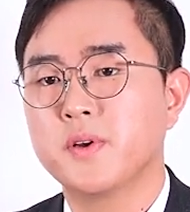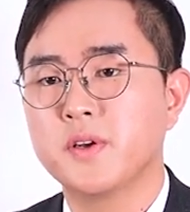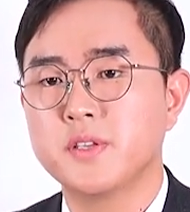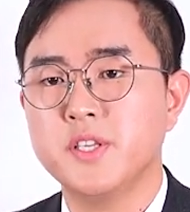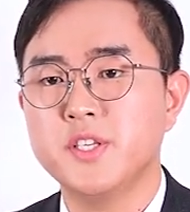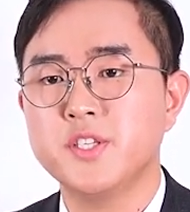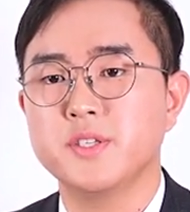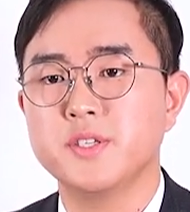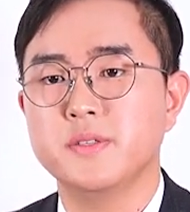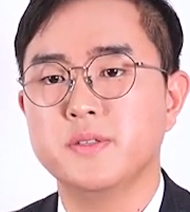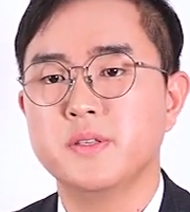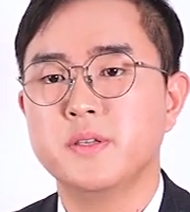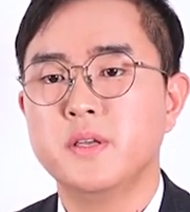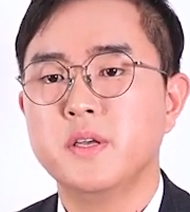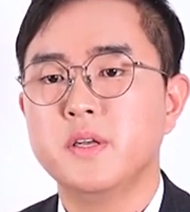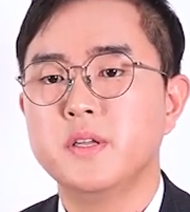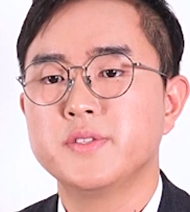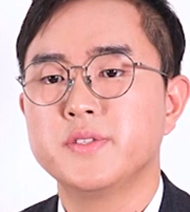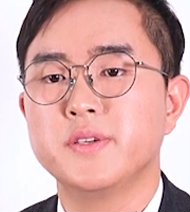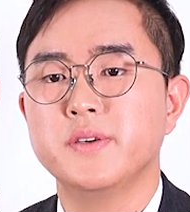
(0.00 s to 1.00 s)
condition
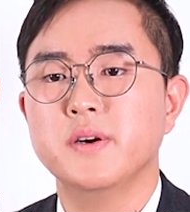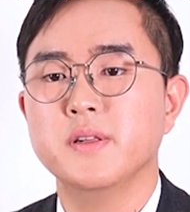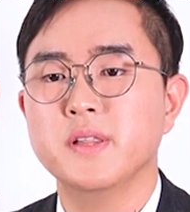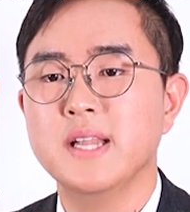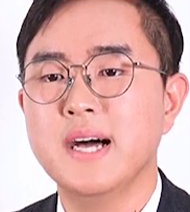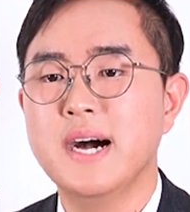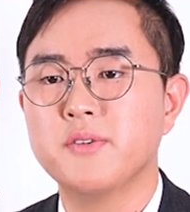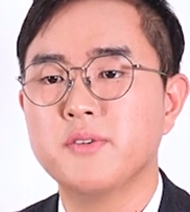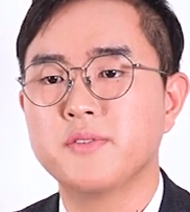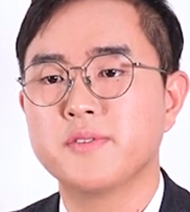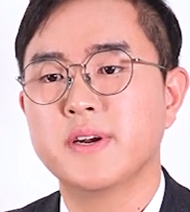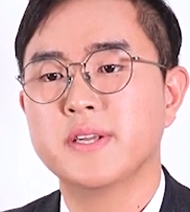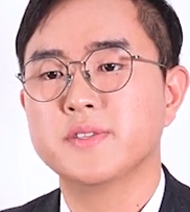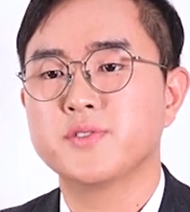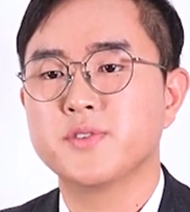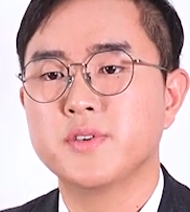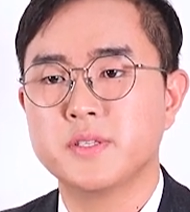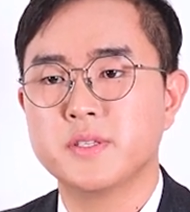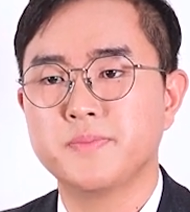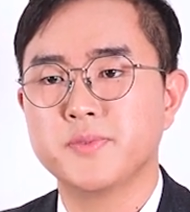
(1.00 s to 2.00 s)
to allow ground
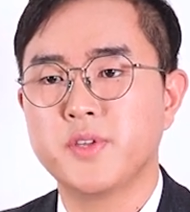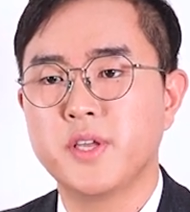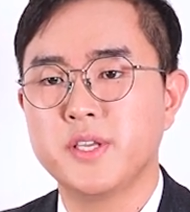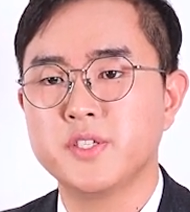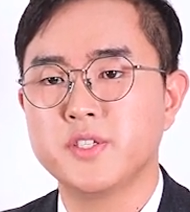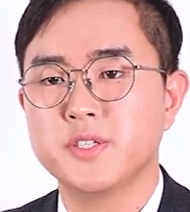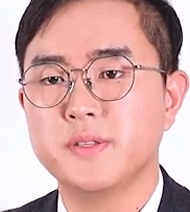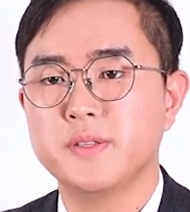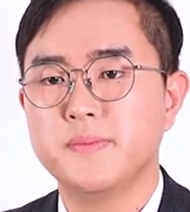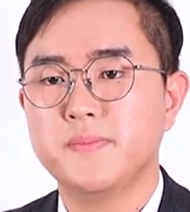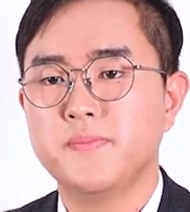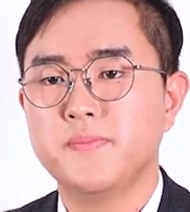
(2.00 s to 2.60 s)
transportation.